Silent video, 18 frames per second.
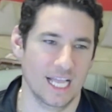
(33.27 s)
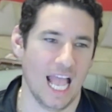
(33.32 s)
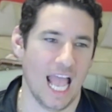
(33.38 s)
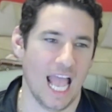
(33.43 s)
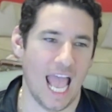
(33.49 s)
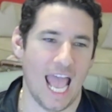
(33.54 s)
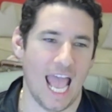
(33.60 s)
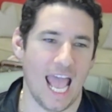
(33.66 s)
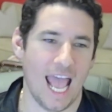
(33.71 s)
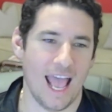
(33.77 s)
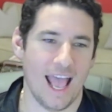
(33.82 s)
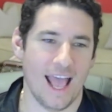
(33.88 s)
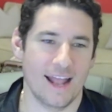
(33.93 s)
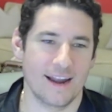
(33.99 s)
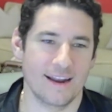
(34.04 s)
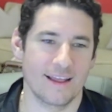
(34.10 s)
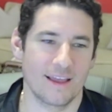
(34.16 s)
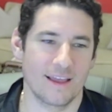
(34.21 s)

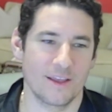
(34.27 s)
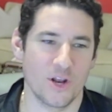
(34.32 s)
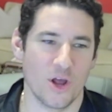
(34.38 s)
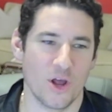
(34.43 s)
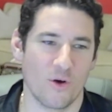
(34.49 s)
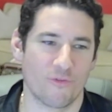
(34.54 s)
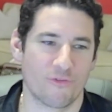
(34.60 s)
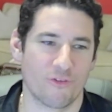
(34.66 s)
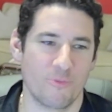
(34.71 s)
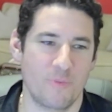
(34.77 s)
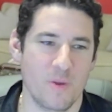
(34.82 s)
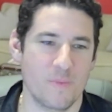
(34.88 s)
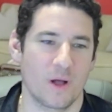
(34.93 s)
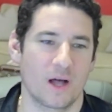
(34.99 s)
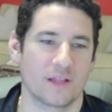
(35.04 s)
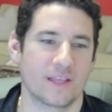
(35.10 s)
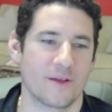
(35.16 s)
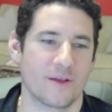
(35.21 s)
And, for the people
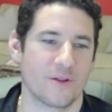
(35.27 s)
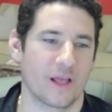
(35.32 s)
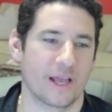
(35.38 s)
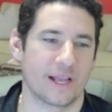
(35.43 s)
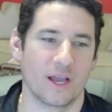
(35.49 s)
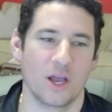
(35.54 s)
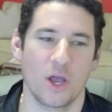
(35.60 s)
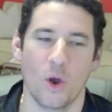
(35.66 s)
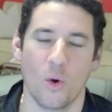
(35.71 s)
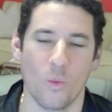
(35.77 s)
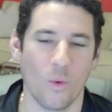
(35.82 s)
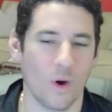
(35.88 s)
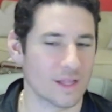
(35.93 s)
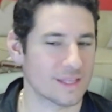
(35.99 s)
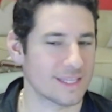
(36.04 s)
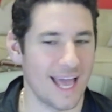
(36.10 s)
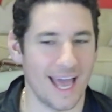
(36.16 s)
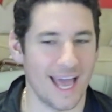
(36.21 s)
out there that are like,
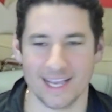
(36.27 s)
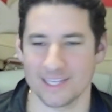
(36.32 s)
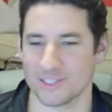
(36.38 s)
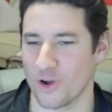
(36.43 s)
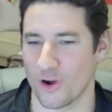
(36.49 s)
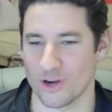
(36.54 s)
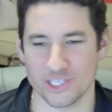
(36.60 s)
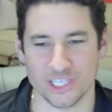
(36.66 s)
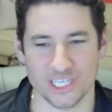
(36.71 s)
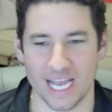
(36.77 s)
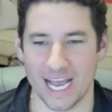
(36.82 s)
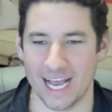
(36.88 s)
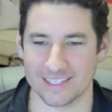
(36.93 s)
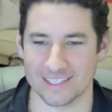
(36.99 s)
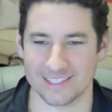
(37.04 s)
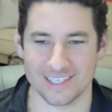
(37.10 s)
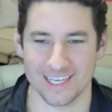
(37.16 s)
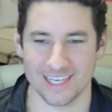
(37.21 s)
what the heck is
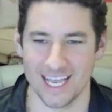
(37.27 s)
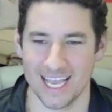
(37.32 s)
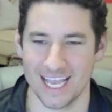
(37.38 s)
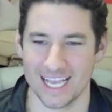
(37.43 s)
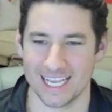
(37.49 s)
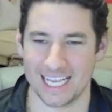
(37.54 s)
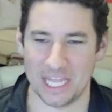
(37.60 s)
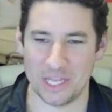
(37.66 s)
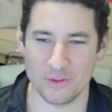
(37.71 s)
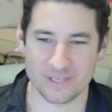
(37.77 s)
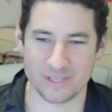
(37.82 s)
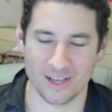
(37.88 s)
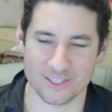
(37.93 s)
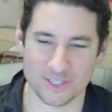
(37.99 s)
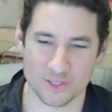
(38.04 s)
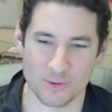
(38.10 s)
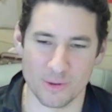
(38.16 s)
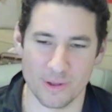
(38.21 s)
RGS? Can you tell
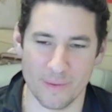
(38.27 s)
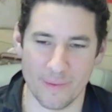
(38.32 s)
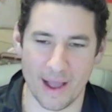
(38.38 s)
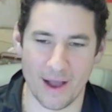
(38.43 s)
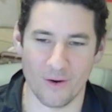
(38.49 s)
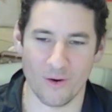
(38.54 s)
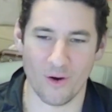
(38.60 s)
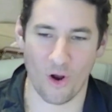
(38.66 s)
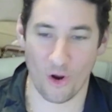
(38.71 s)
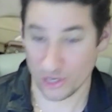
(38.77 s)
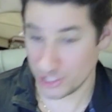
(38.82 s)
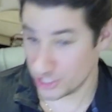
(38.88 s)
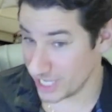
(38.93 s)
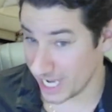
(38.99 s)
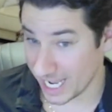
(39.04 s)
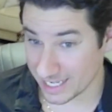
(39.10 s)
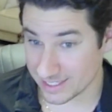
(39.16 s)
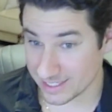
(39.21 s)
us a little bit about
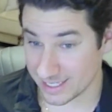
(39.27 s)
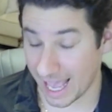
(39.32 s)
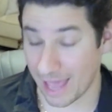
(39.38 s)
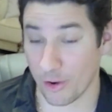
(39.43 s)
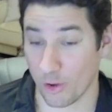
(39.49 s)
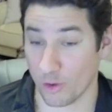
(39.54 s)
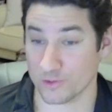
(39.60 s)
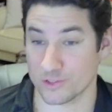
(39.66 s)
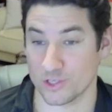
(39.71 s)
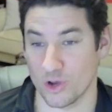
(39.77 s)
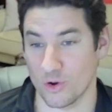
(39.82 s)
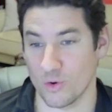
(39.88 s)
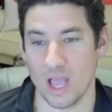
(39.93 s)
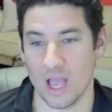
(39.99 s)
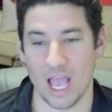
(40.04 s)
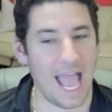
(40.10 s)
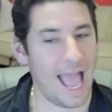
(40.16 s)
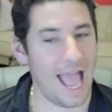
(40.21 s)
RGS and also
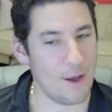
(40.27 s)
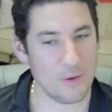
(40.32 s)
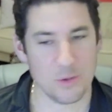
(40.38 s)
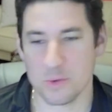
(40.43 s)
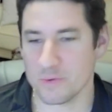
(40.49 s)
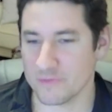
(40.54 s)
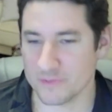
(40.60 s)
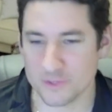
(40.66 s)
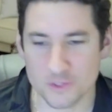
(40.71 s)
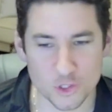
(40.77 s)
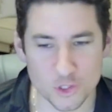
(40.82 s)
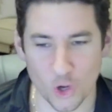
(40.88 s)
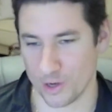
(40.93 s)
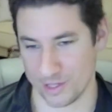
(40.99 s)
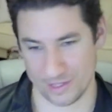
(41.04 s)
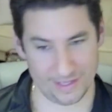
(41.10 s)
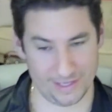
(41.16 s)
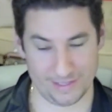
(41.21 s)
how you even
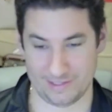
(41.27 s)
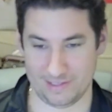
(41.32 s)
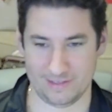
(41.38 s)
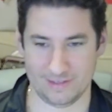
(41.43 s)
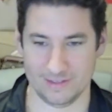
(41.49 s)
started this?